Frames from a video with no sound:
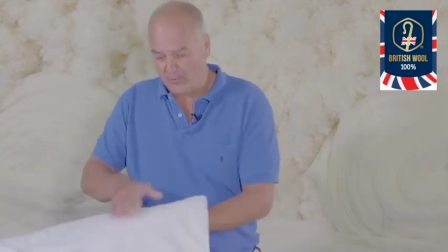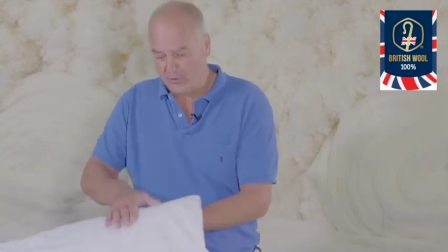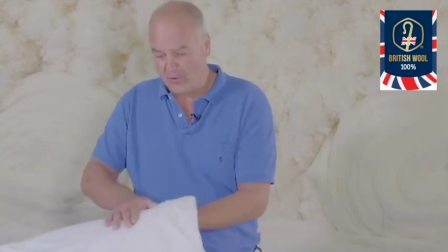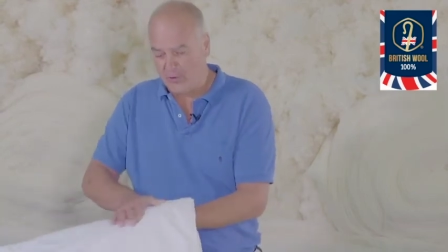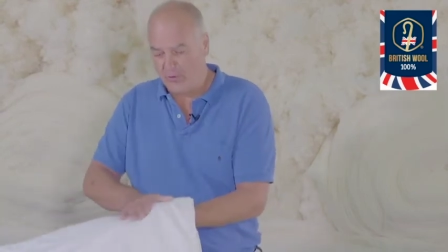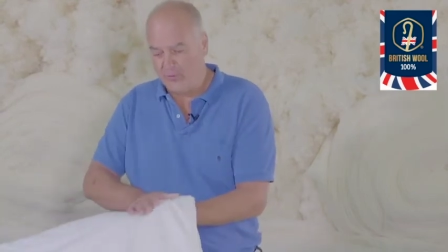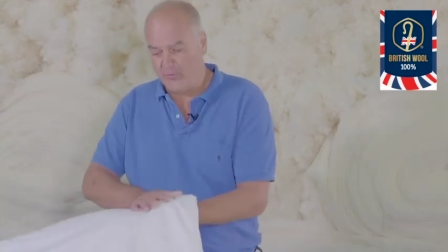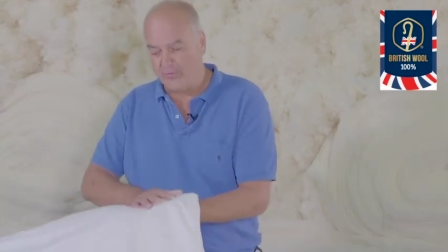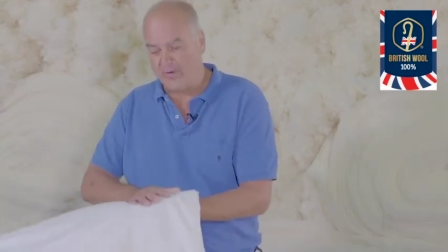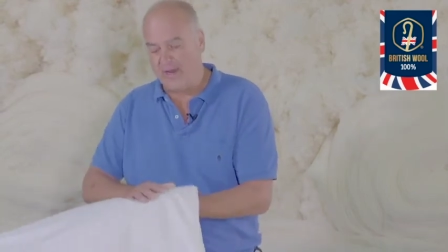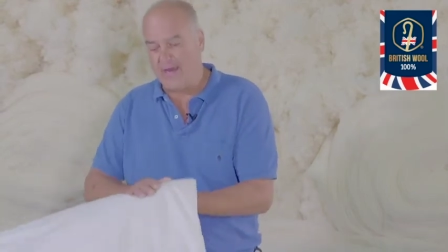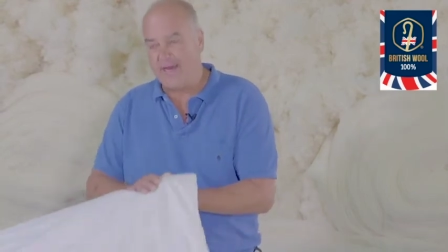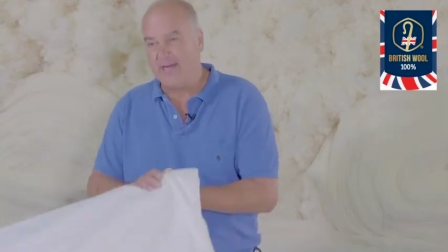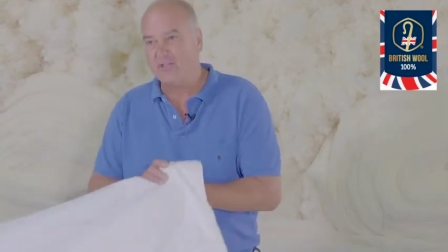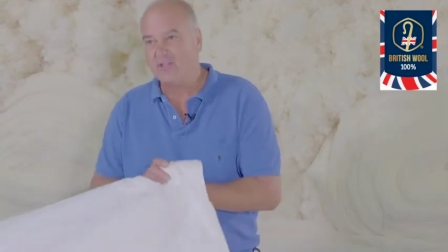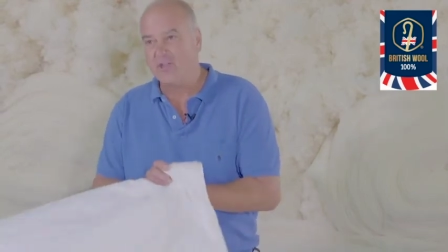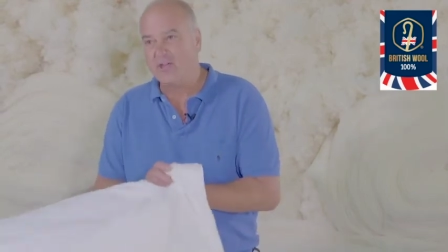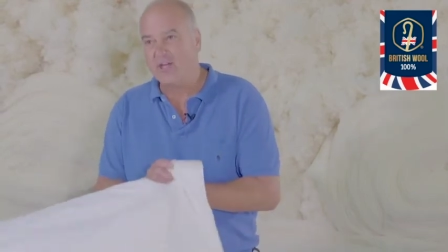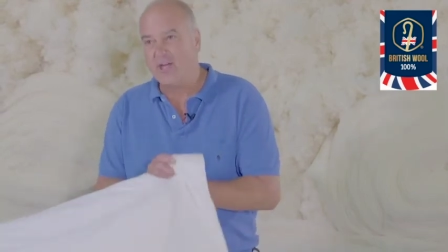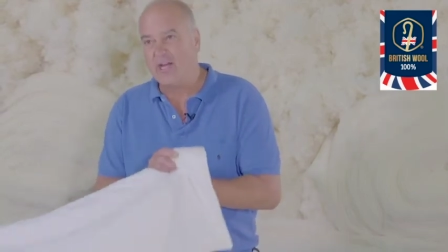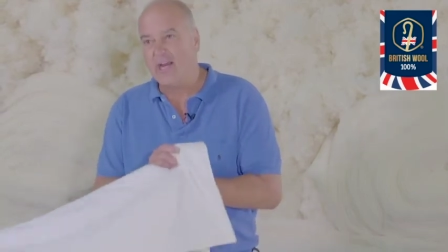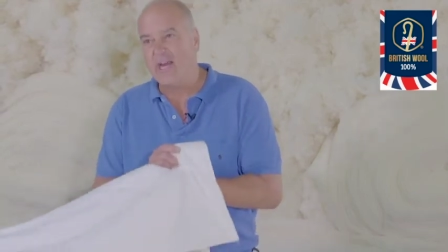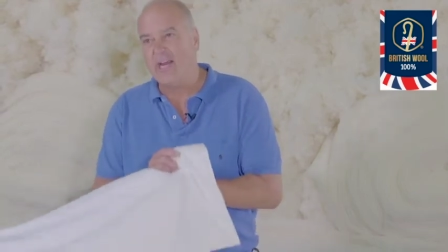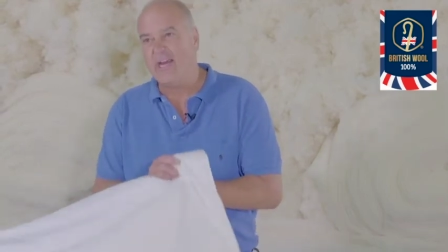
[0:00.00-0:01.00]
duvets
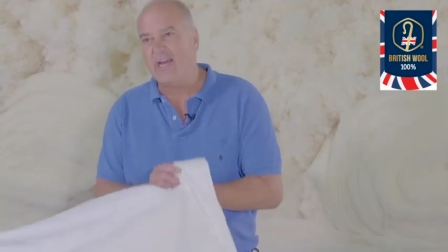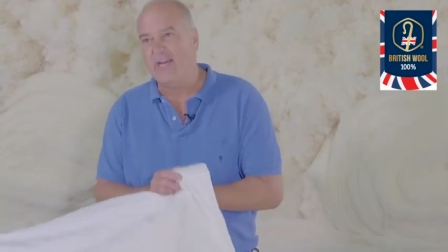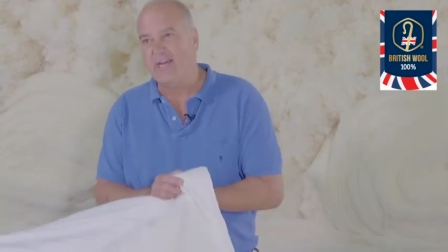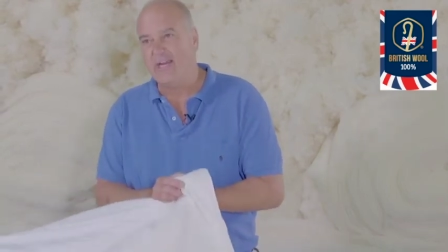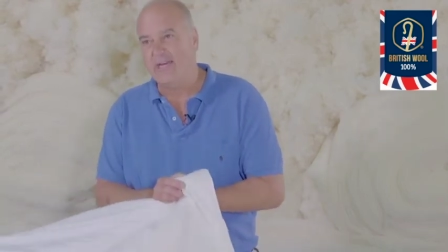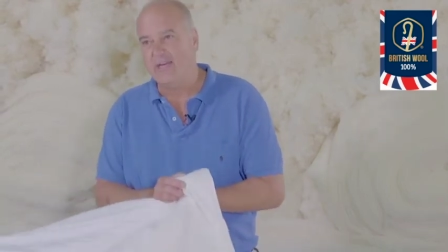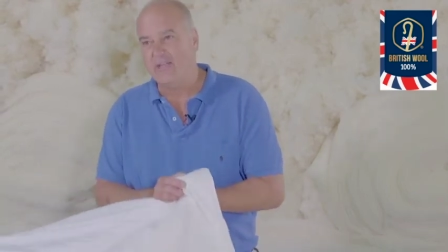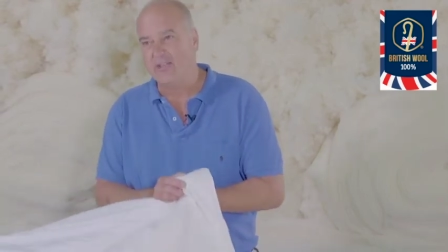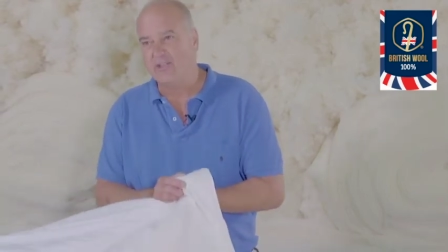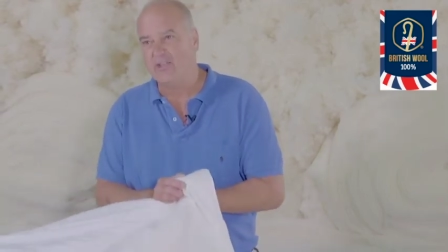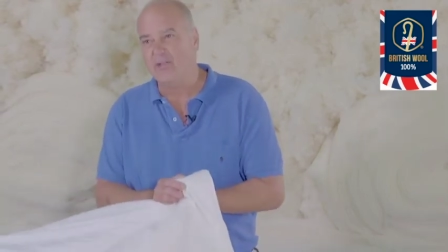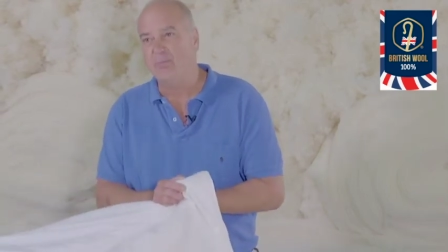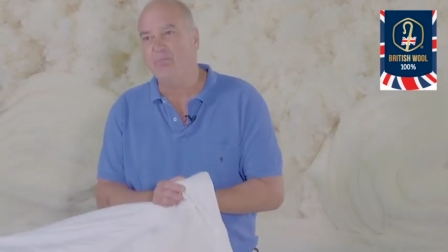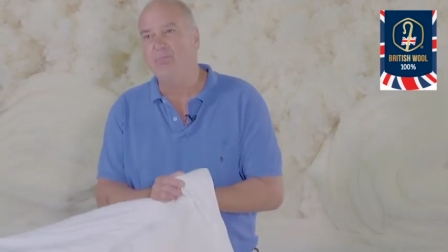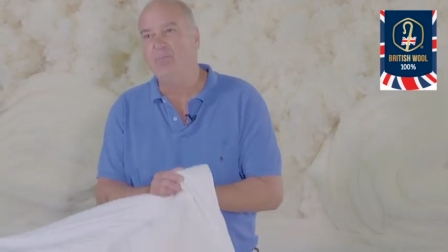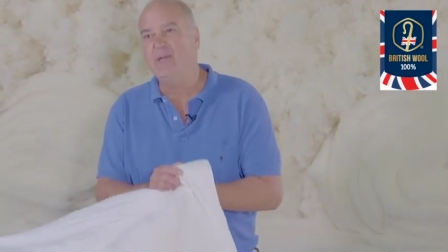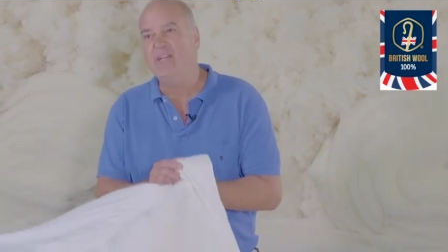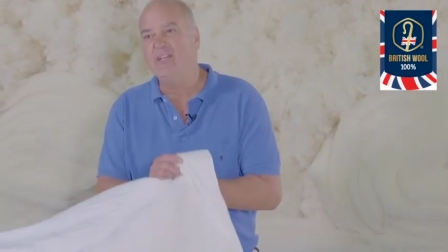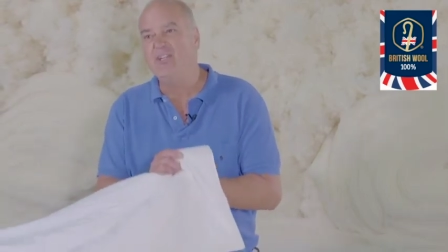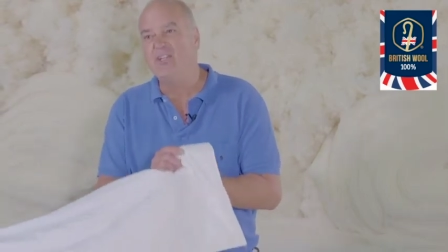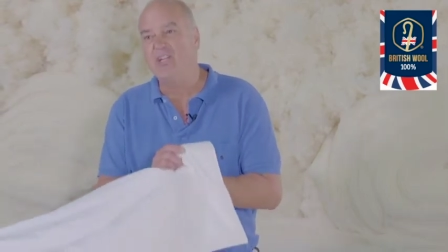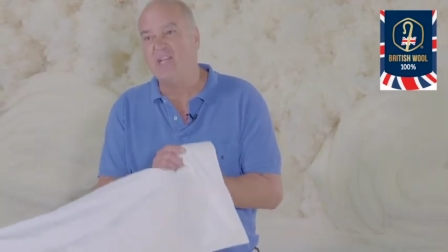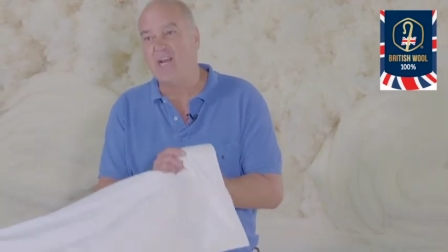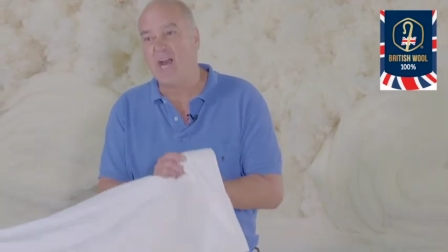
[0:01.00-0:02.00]
is
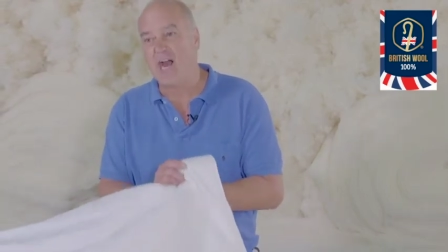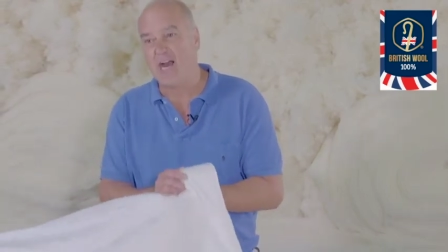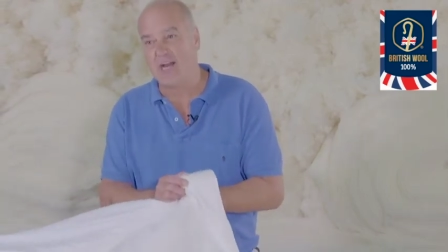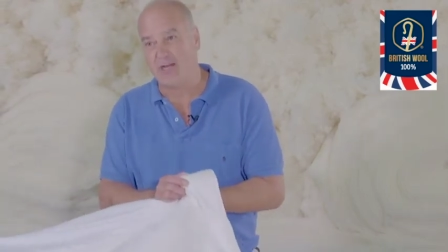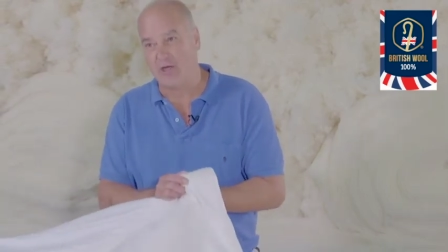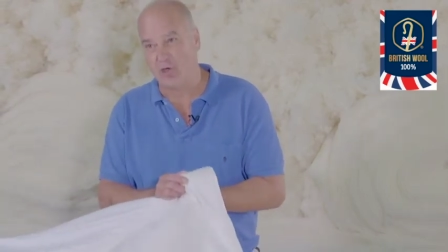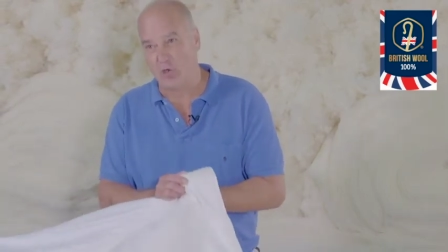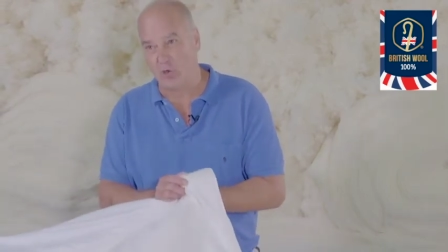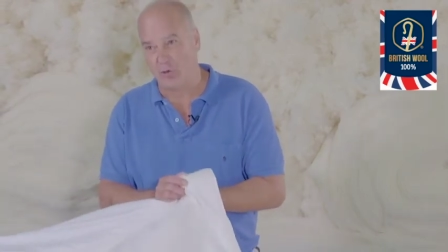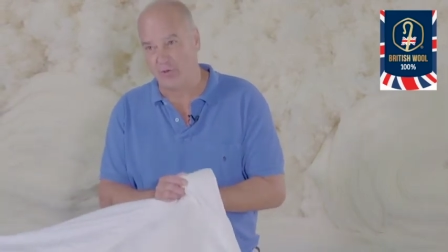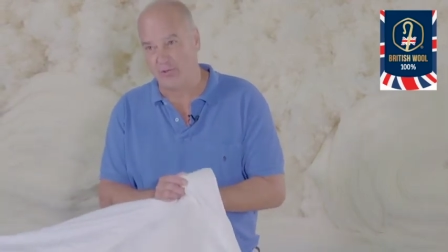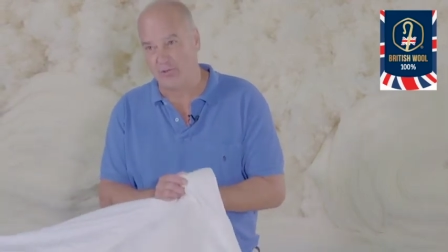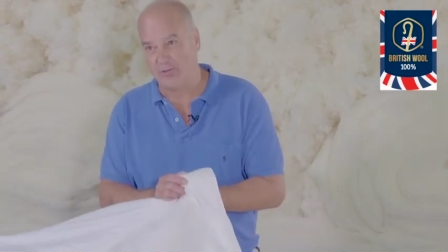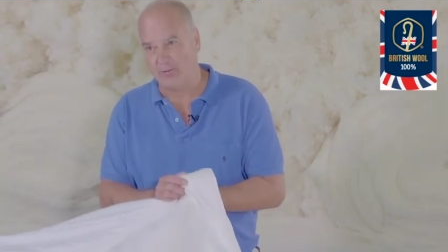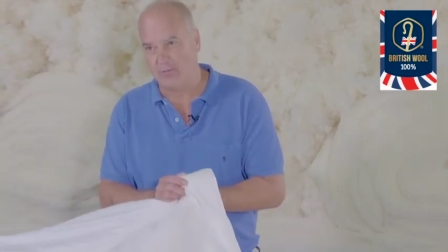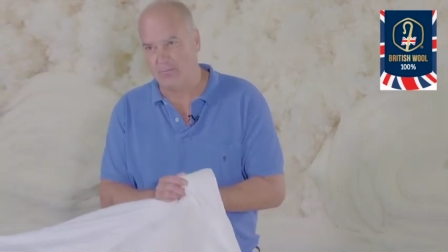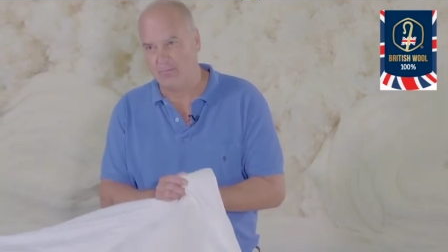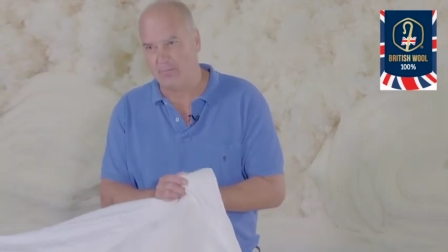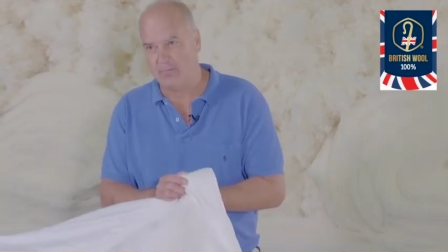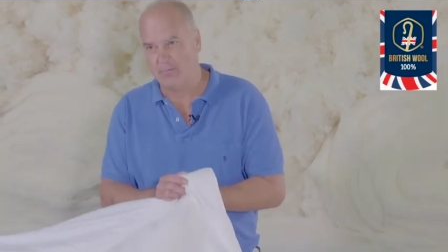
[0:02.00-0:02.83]
BCI cotton.